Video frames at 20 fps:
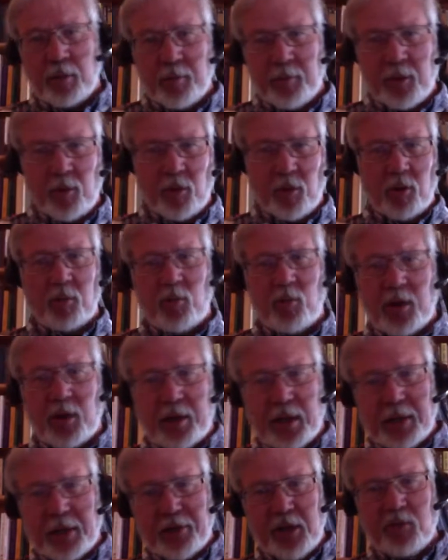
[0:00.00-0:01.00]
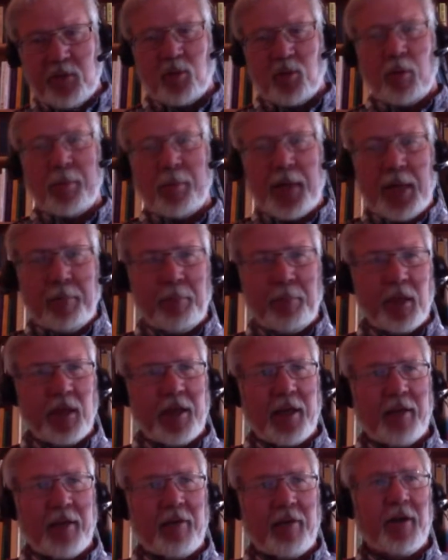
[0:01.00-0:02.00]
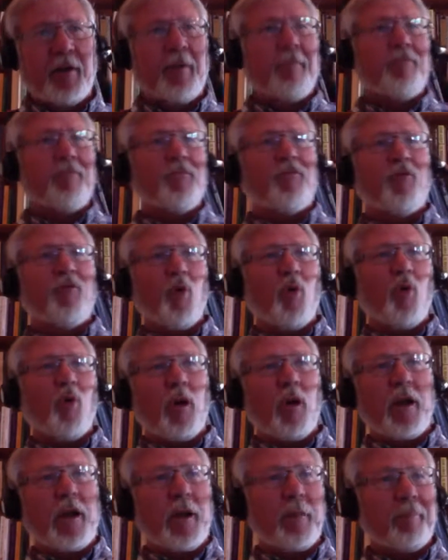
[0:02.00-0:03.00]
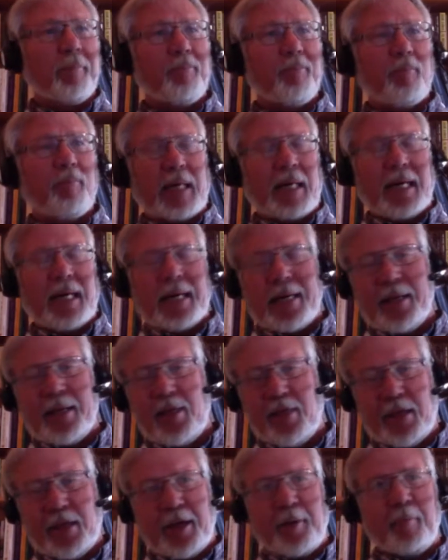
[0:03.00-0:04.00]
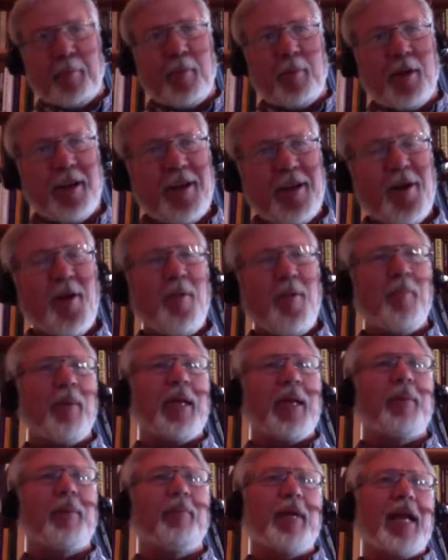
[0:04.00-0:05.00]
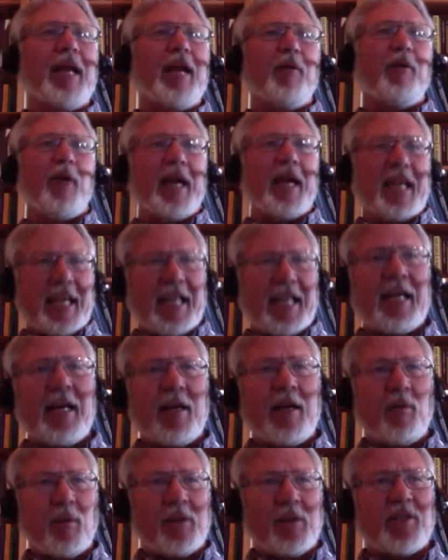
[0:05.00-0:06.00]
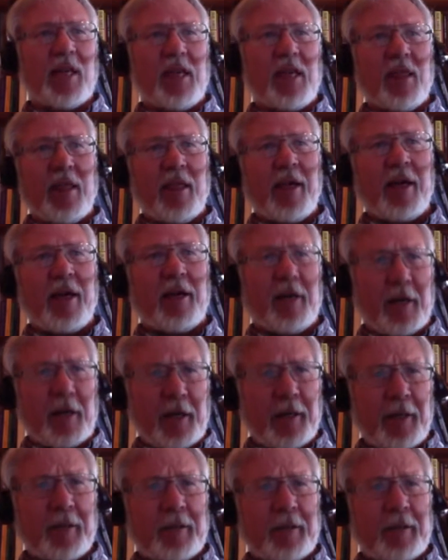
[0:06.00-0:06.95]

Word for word: right. Monroe and whatnot. These were manipulated for him by them. But but anyway, Kennedy was I think uh,